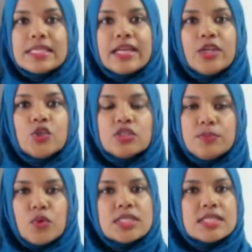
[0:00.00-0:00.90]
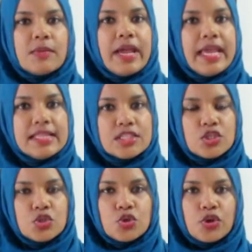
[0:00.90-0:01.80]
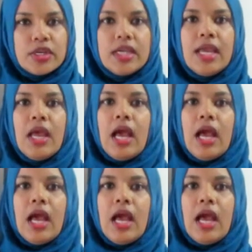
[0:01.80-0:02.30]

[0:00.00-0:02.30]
and I usually post it to my Insta story.